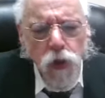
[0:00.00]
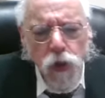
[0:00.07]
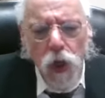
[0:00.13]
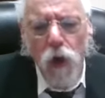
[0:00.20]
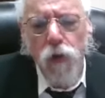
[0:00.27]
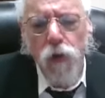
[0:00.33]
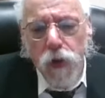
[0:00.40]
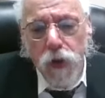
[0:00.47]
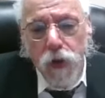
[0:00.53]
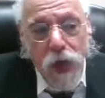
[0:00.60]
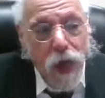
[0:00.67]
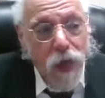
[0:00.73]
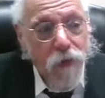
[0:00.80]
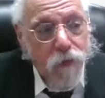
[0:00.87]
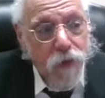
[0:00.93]
so the
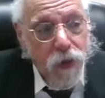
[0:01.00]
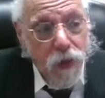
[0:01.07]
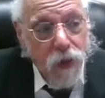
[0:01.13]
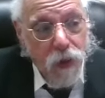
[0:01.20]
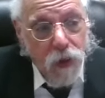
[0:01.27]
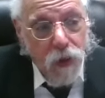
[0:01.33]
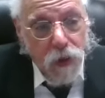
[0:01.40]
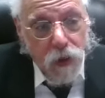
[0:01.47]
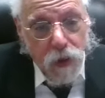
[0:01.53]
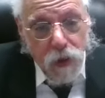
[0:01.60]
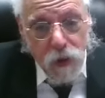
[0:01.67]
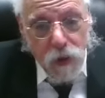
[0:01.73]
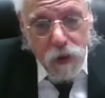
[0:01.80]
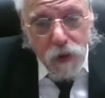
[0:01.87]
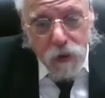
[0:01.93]

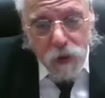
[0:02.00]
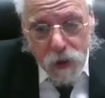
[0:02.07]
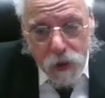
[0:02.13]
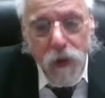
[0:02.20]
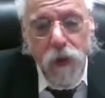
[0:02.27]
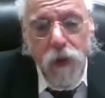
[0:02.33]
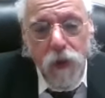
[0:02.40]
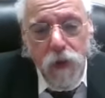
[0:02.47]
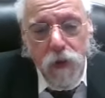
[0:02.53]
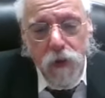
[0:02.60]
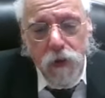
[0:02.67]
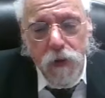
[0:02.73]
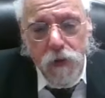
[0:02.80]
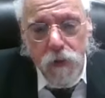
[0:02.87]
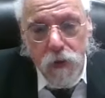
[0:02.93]
Ravid here
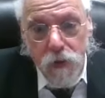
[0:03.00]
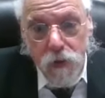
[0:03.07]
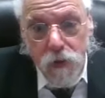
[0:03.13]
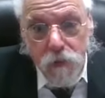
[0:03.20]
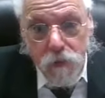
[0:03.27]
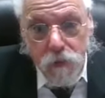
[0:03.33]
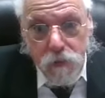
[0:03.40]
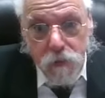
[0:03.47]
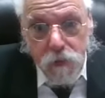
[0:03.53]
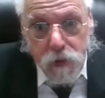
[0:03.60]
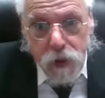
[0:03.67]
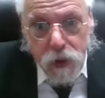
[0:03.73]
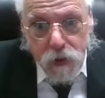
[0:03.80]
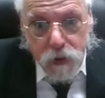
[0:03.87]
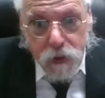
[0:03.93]

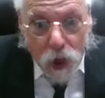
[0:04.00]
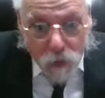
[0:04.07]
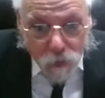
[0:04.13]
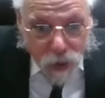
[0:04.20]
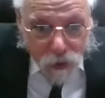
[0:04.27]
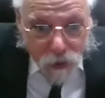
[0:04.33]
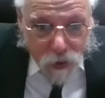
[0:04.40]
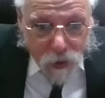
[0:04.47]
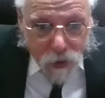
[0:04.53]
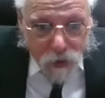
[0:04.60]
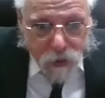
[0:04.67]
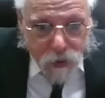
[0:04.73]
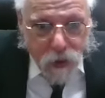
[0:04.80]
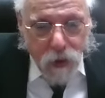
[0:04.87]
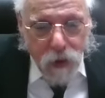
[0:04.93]
says, Tomani,
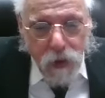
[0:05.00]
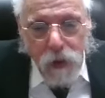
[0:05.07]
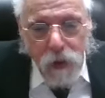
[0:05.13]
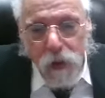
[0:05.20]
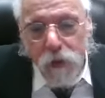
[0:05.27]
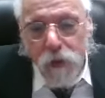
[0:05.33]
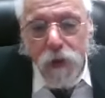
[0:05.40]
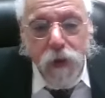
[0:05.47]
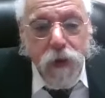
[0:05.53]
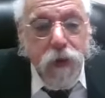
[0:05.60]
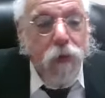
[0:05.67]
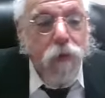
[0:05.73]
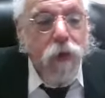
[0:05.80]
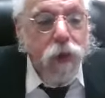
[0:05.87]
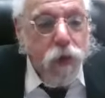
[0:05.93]
I don't
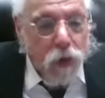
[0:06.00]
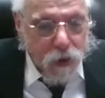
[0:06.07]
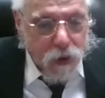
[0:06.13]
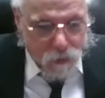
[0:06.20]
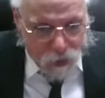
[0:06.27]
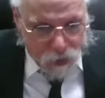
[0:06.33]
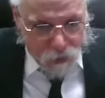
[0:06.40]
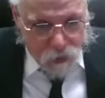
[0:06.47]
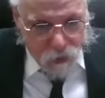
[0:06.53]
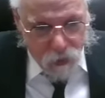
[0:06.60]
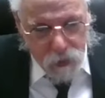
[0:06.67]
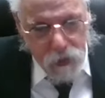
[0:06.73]
understand what he's talking about.